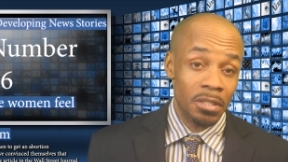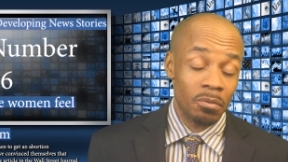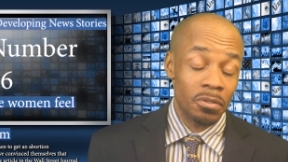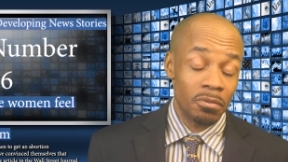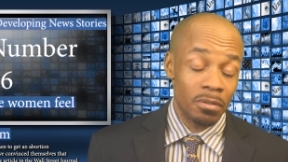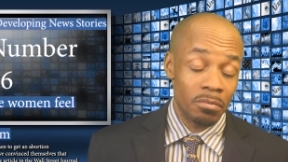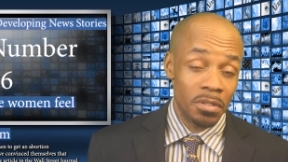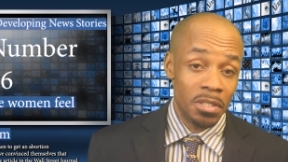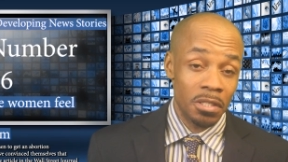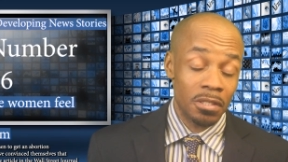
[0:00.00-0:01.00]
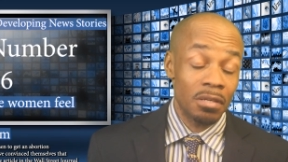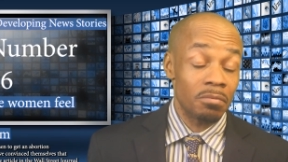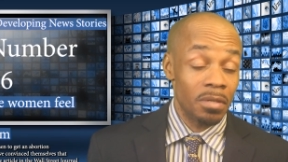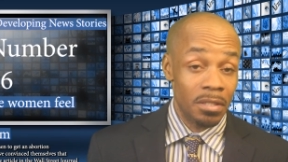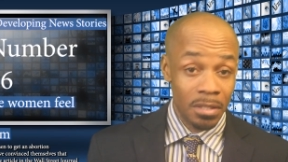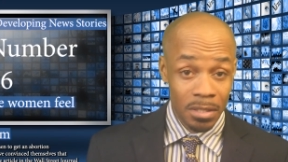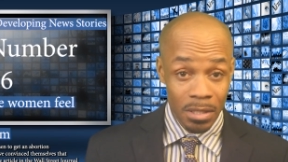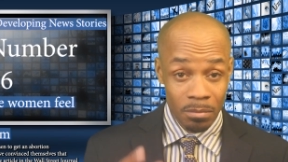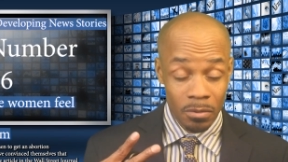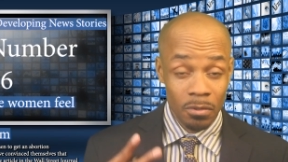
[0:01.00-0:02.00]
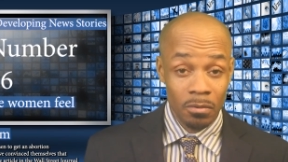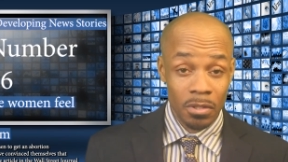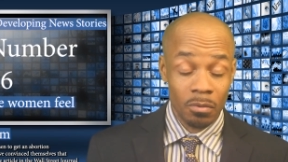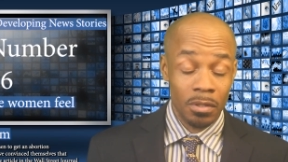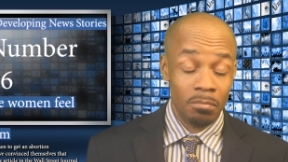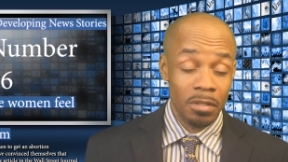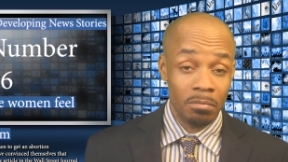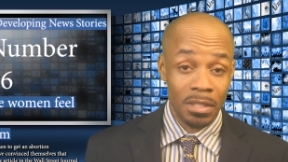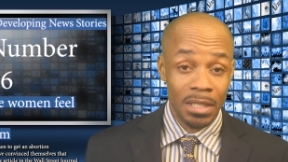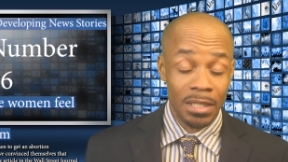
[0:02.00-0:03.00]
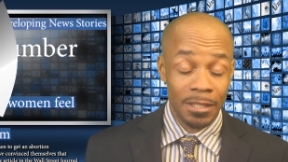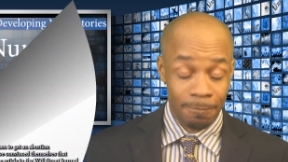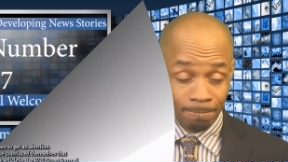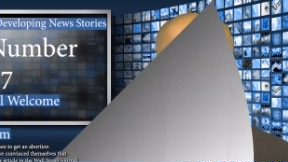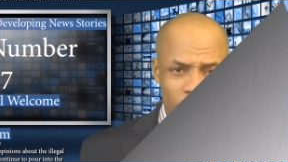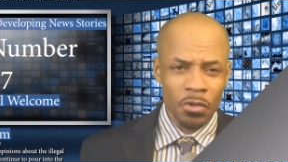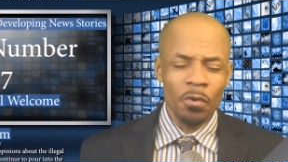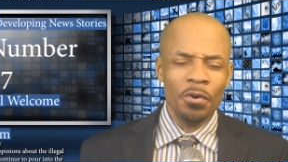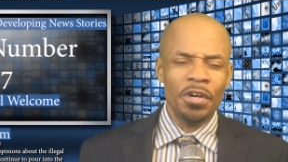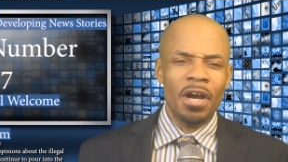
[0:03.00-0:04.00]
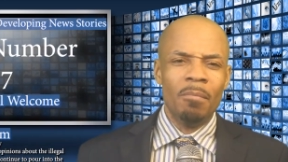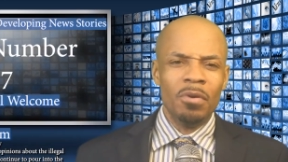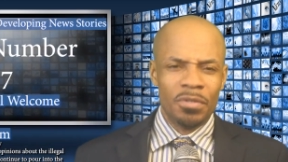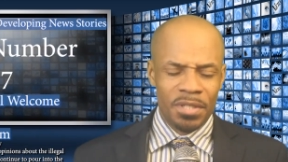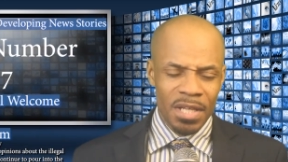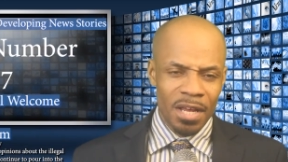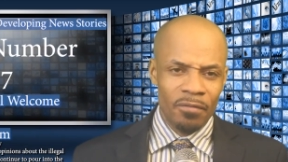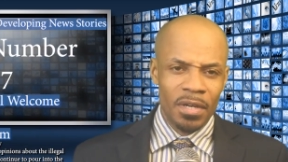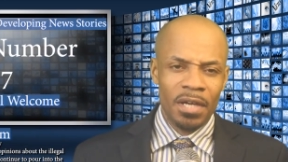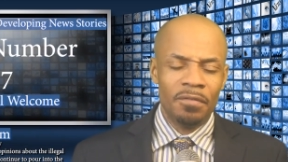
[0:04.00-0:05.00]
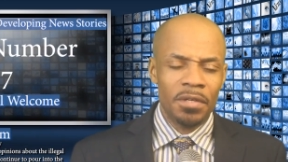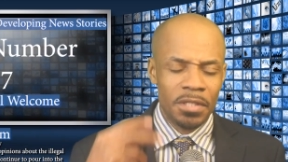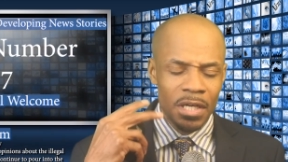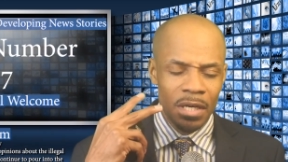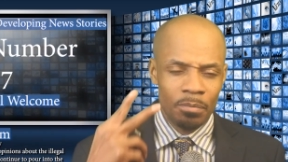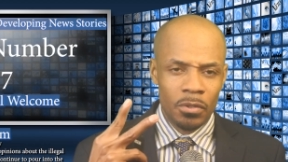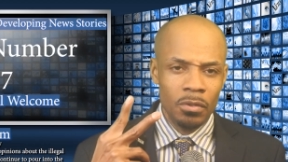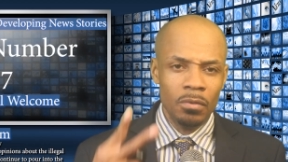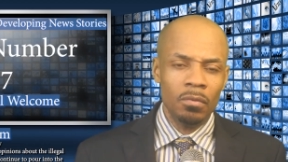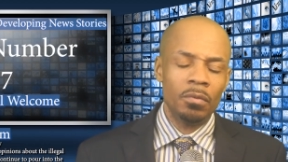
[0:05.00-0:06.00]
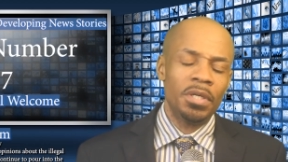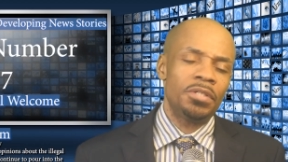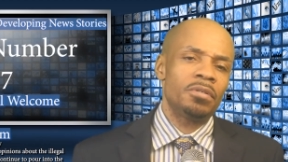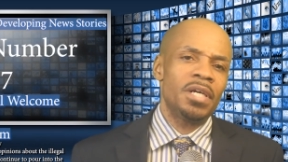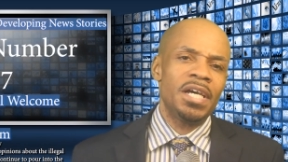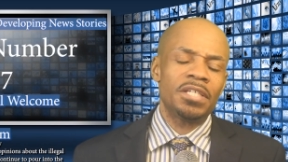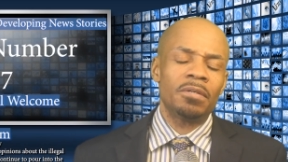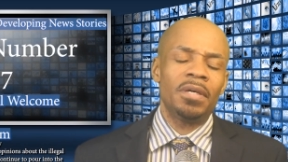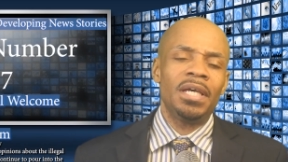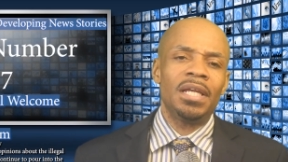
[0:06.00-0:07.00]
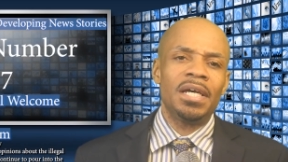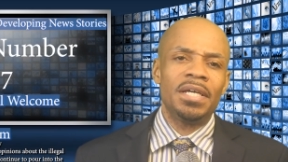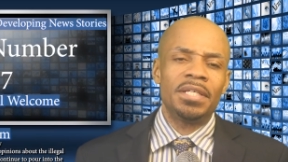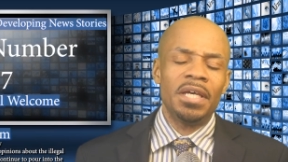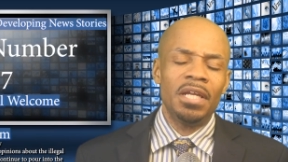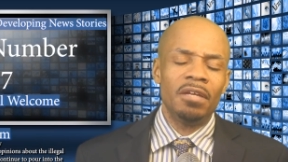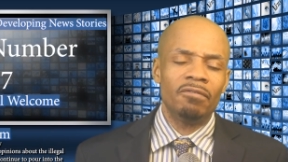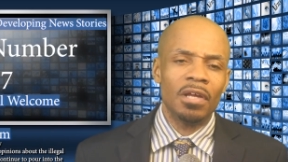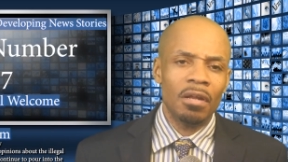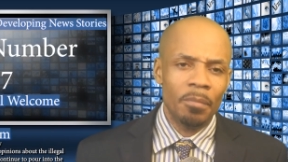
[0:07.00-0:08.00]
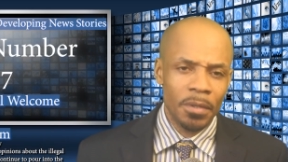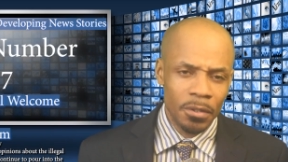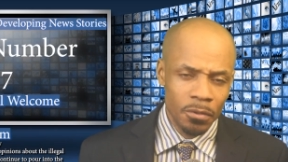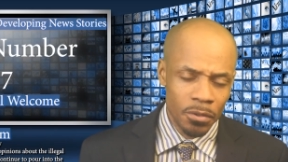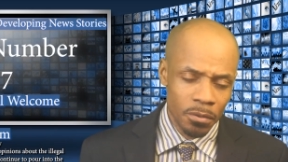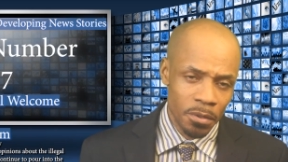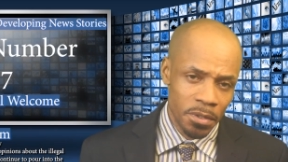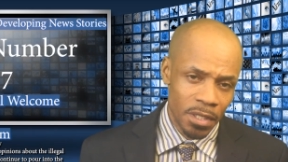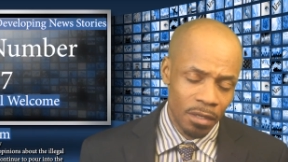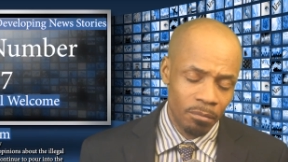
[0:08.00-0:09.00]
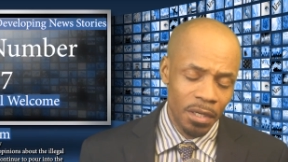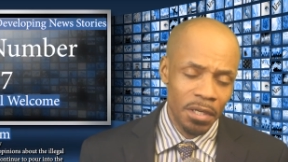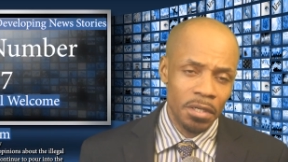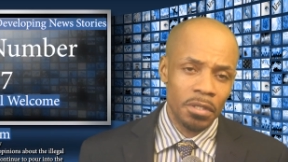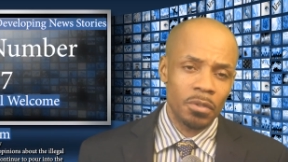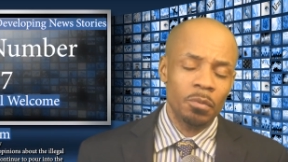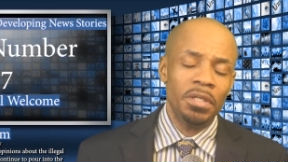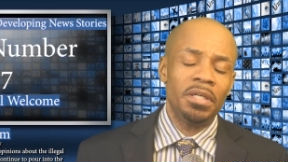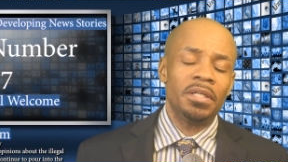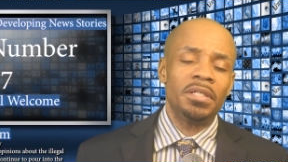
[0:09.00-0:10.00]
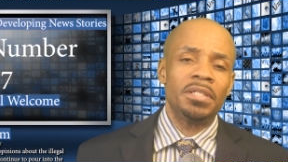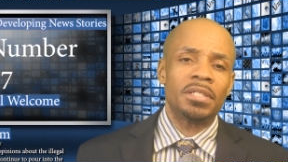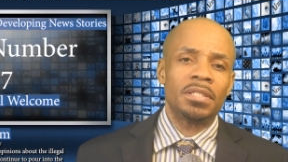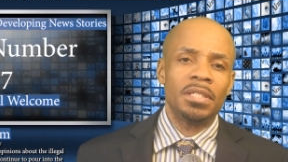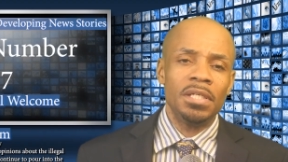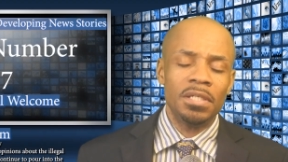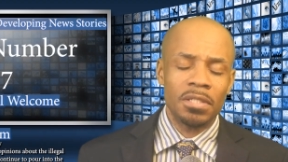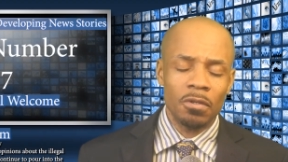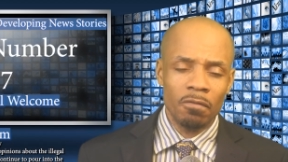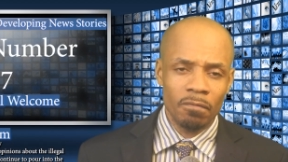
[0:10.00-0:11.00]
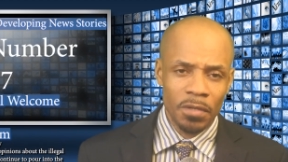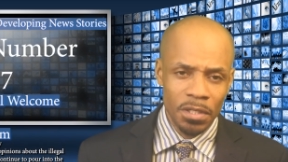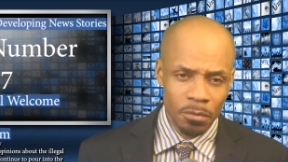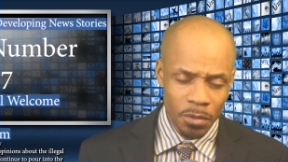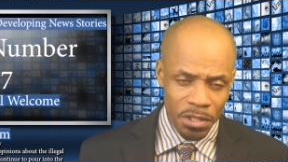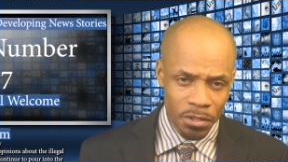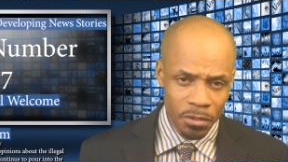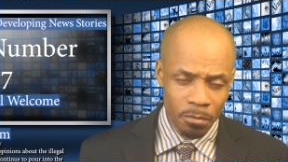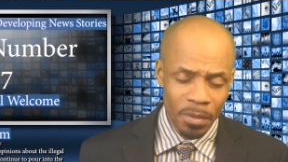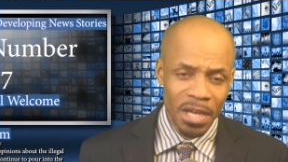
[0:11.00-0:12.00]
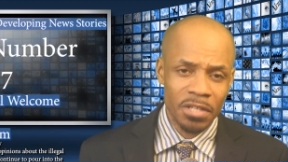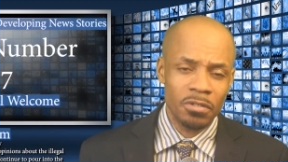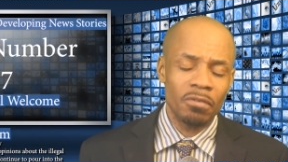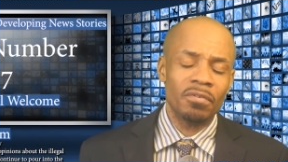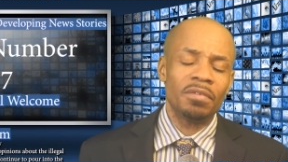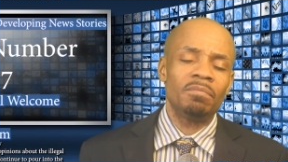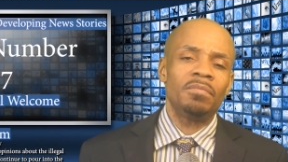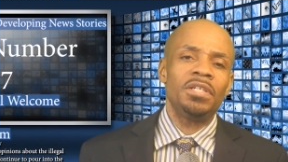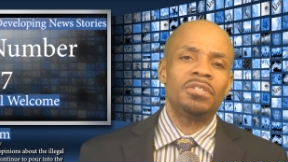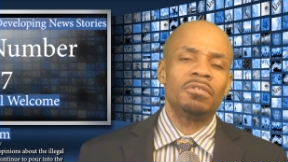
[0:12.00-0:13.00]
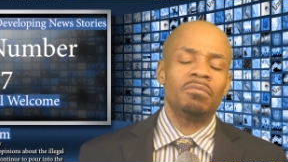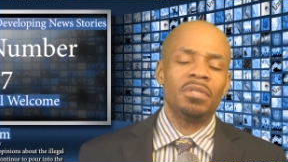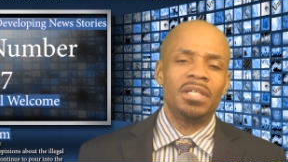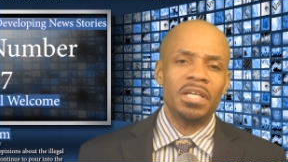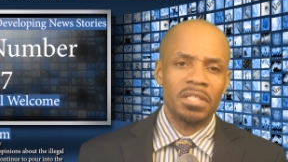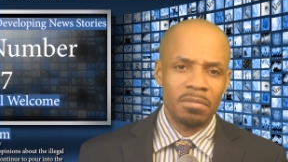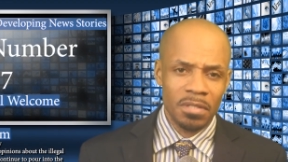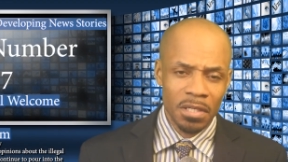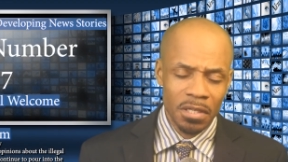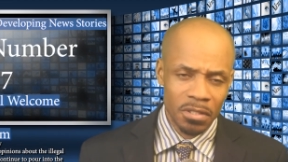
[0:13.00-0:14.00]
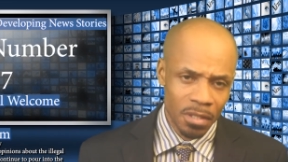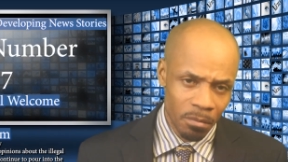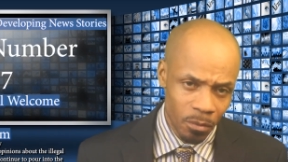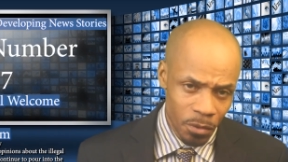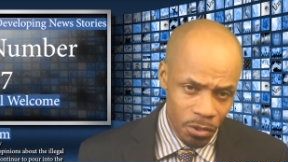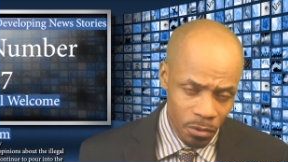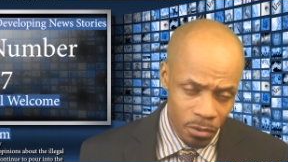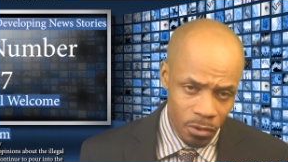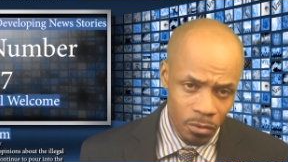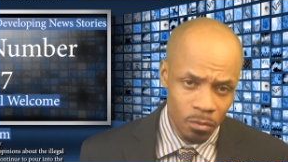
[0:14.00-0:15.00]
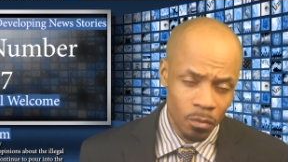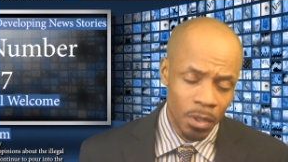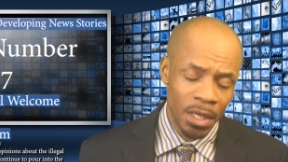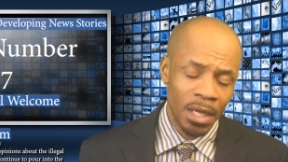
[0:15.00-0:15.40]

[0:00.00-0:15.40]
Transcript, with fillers: that's why I started number six. I was made to the top two this week. Big, big head. Story number seven and the top two international headlines and developing news stories that have made it this week. This Easter, Easter Passover, Easter will be next Sunday, so I'll be with you on two